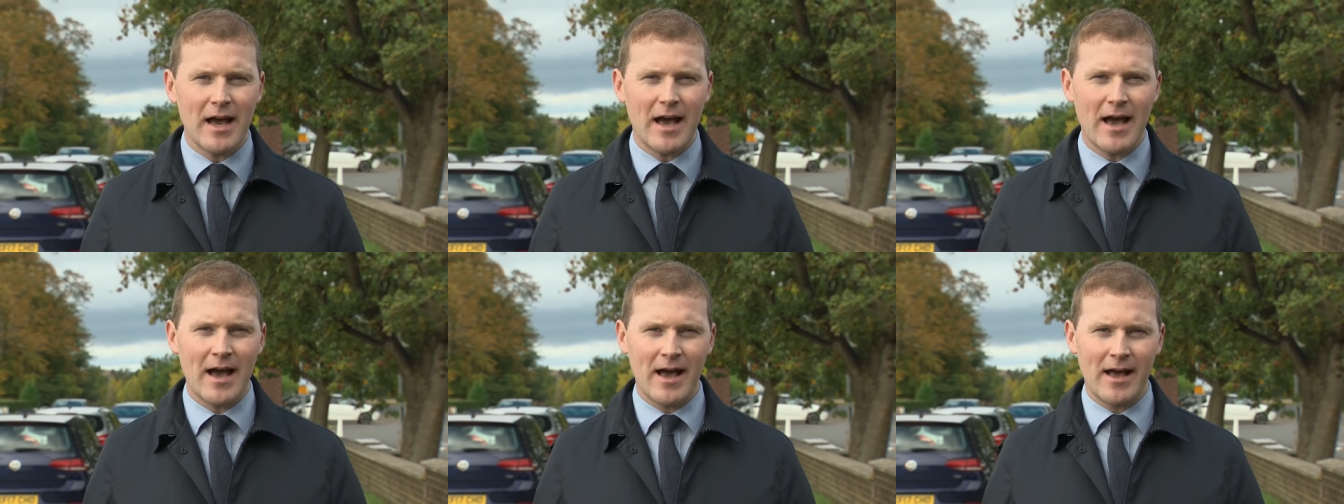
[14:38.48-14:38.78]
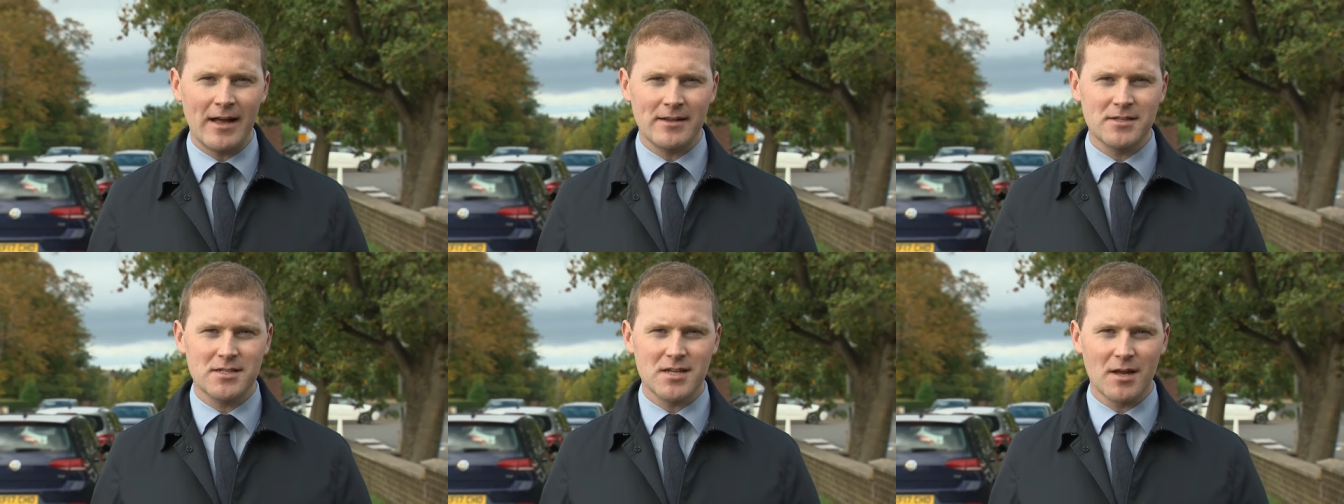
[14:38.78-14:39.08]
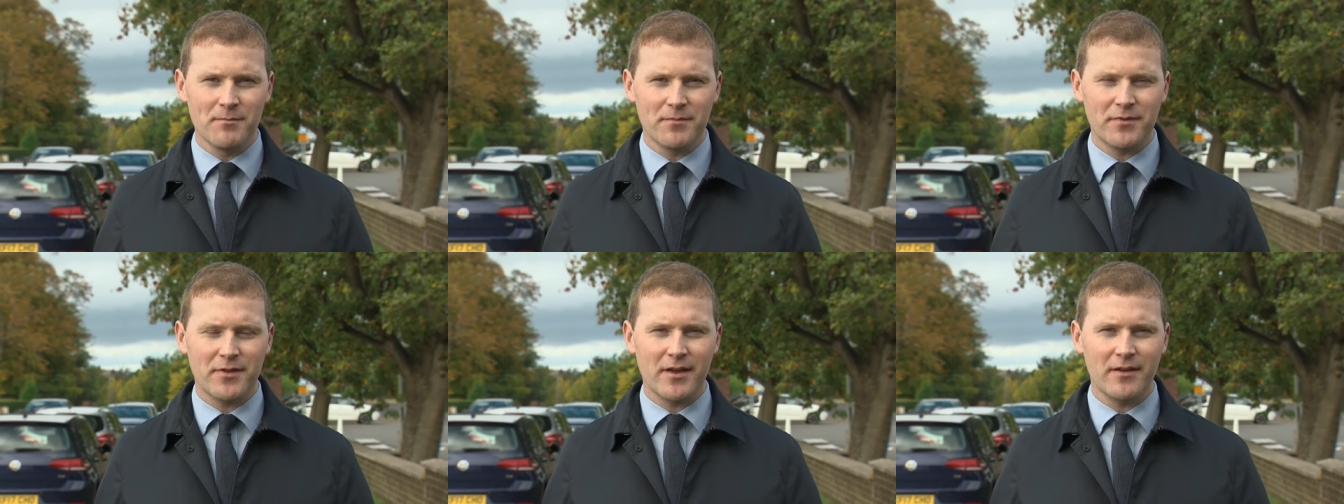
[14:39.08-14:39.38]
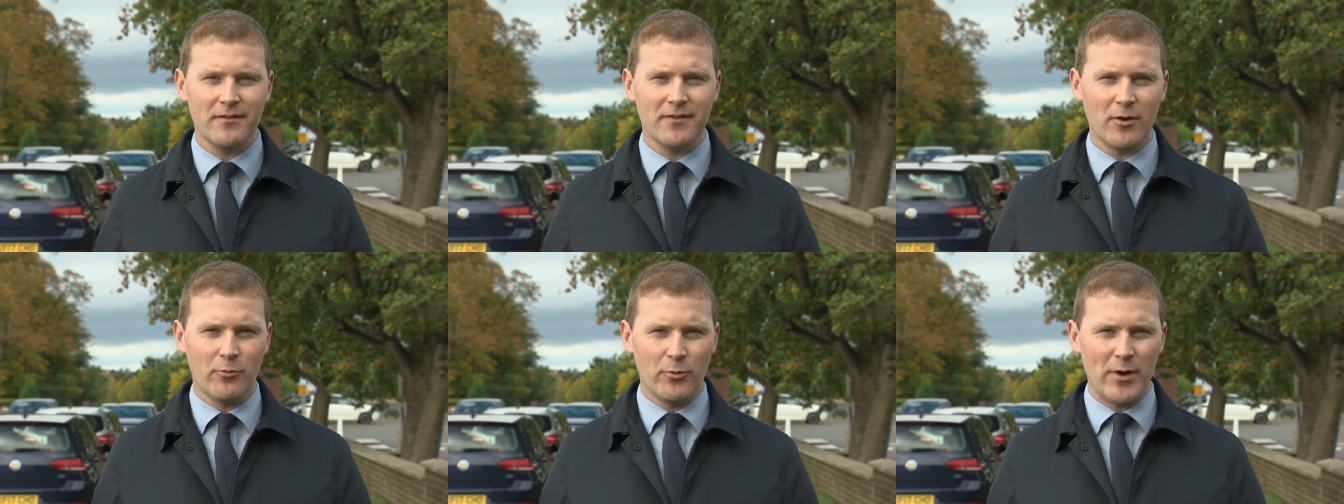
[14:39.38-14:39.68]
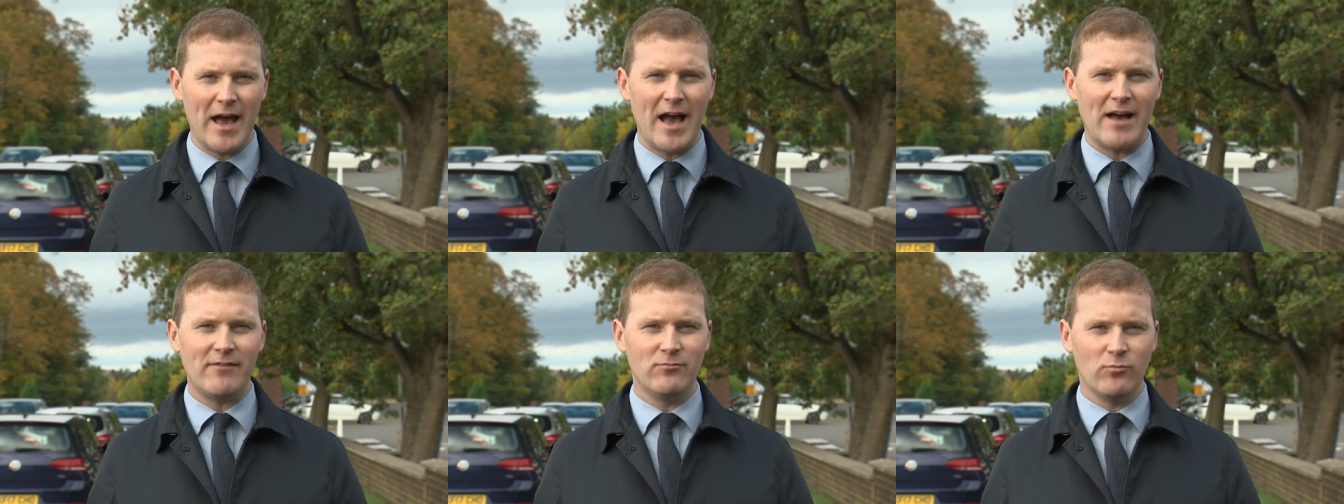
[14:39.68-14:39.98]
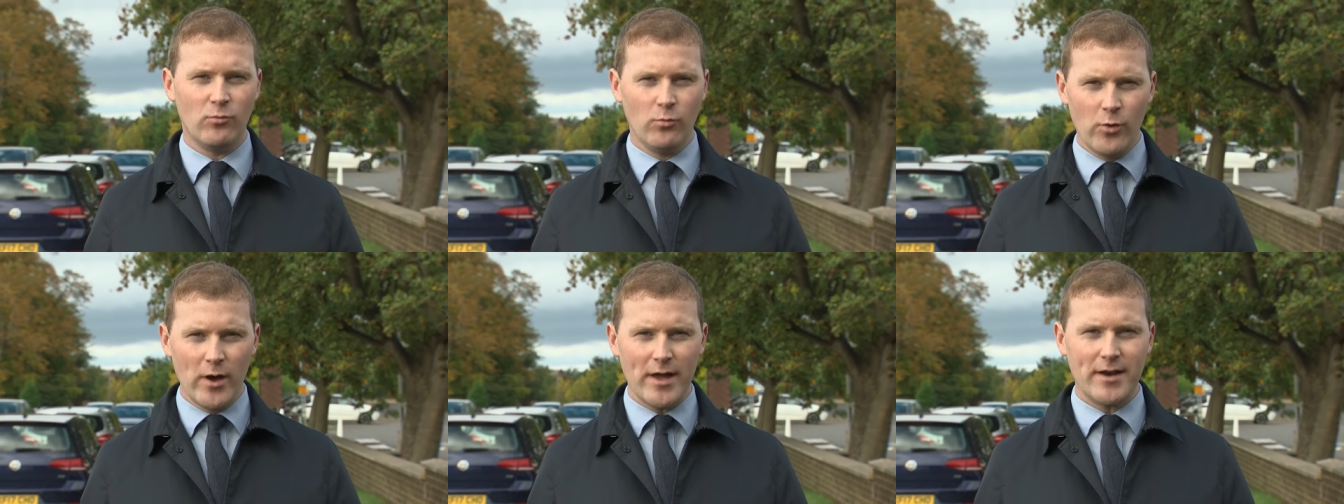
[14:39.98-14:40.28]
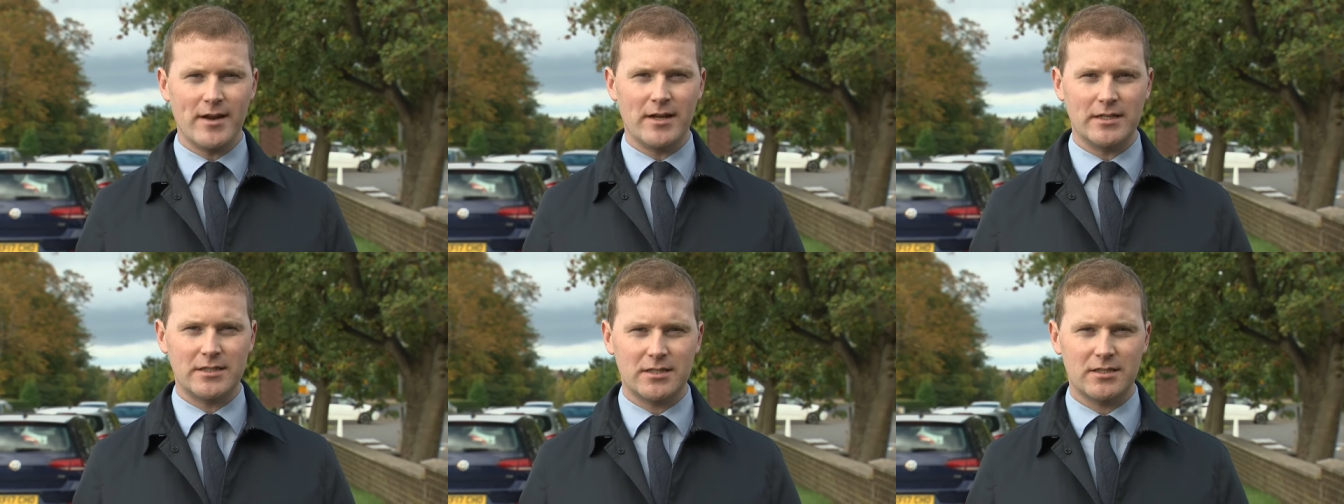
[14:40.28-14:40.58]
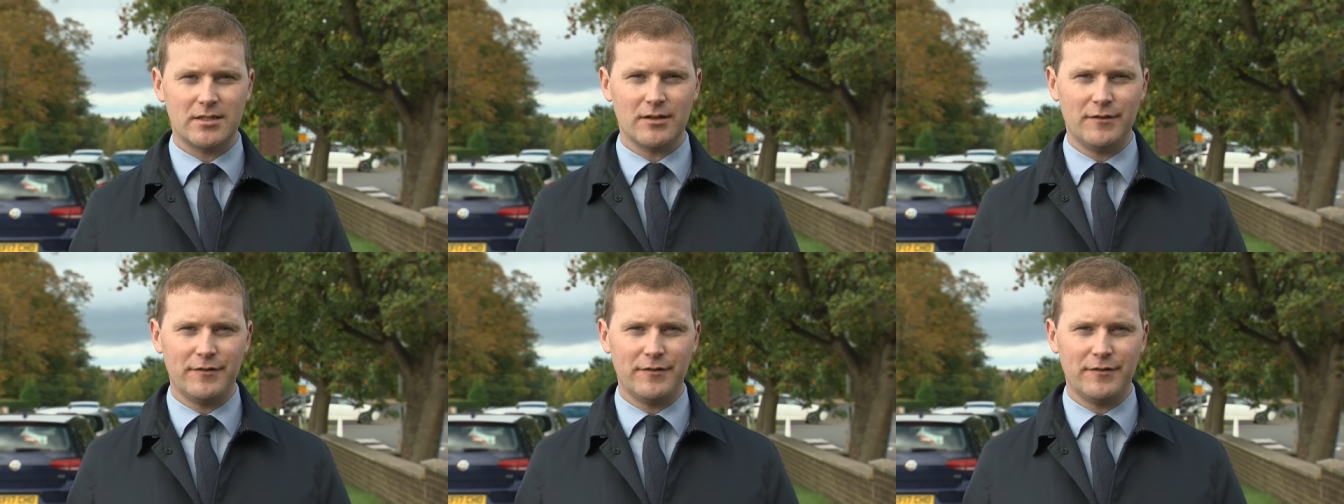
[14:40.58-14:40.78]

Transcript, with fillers: and something that we haven't witnessed